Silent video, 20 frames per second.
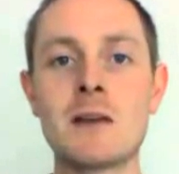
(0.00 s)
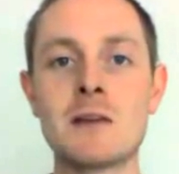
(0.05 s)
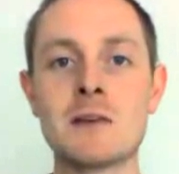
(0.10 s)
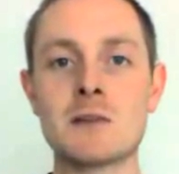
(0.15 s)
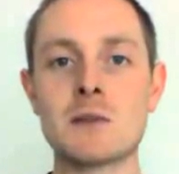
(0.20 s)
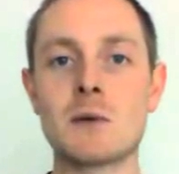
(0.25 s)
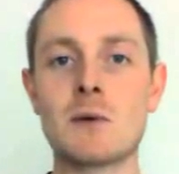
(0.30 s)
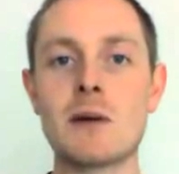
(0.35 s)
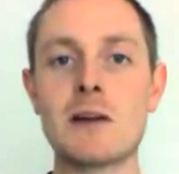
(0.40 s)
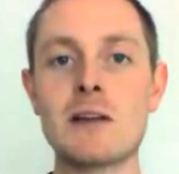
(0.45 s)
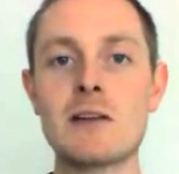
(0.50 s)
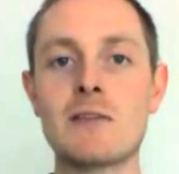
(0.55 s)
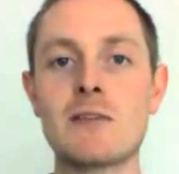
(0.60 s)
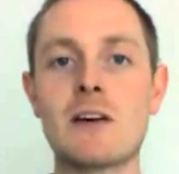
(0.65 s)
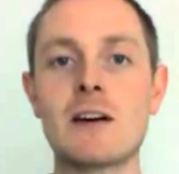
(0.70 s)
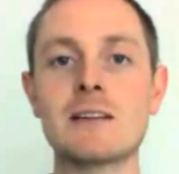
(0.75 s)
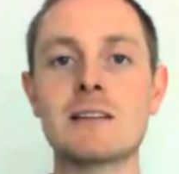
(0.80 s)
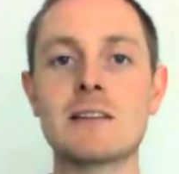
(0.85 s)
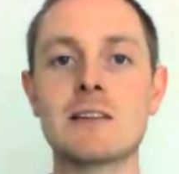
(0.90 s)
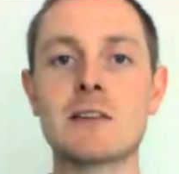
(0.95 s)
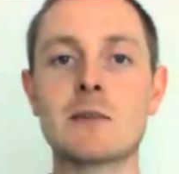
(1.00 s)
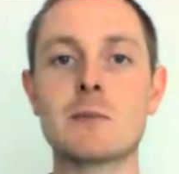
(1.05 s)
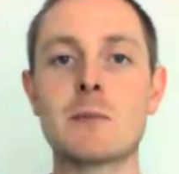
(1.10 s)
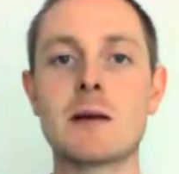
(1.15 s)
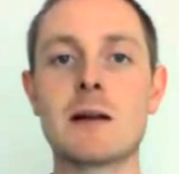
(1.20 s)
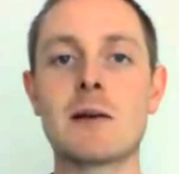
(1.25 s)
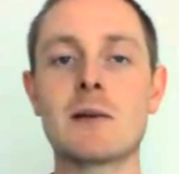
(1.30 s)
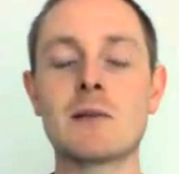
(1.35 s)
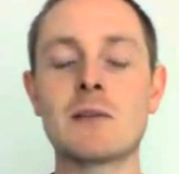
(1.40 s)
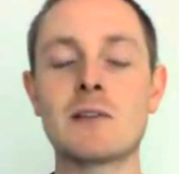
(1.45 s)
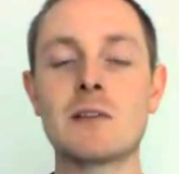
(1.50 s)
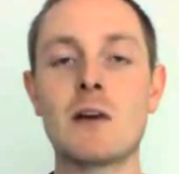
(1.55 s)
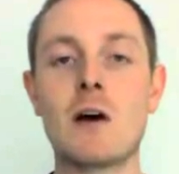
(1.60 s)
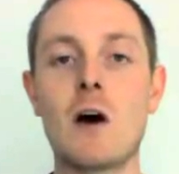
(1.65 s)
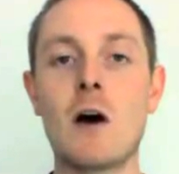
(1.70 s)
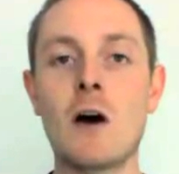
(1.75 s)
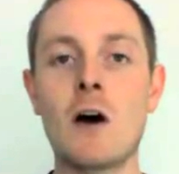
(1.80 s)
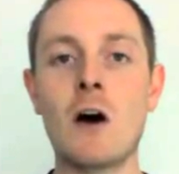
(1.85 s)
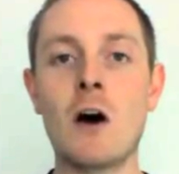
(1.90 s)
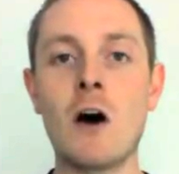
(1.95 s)
So A Fada is pronounced
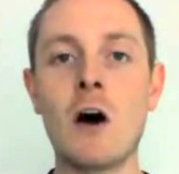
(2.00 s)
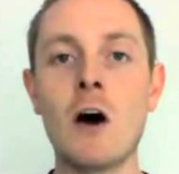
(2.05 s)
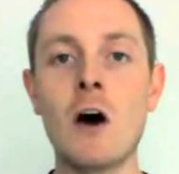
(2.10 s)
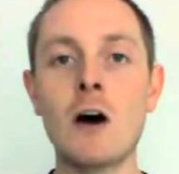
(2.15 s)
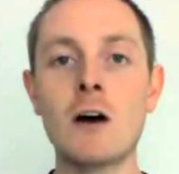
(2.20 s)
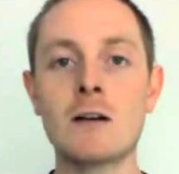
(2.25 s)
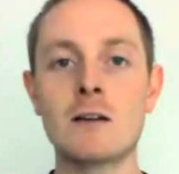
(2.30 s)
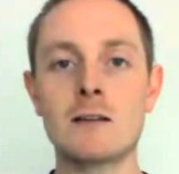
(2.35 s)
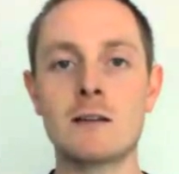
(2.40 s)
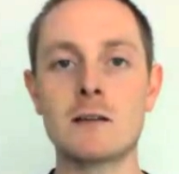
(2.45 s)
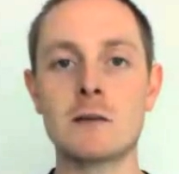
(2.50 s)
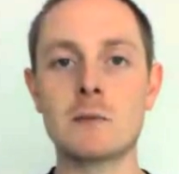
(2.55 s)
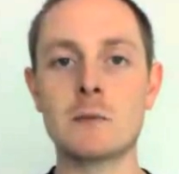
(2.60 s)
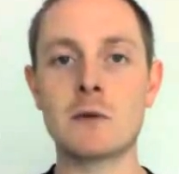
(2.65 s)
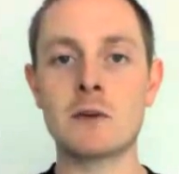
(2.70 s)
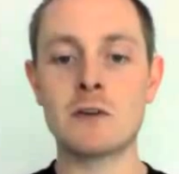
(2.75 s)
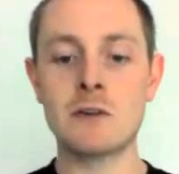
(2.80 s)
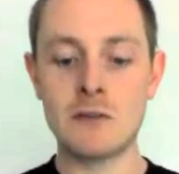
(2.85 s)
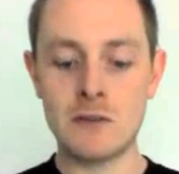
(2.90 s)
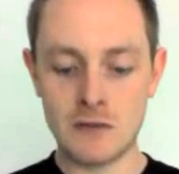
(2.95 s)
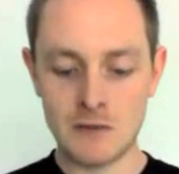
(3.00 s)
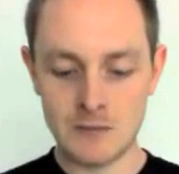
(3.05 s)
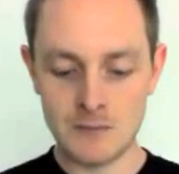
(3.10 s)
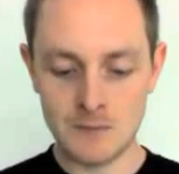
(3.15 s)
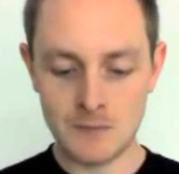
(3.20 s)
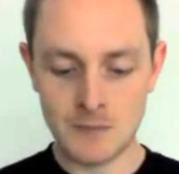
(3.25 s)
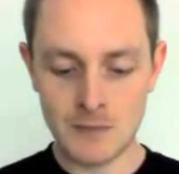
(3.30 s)
A in words.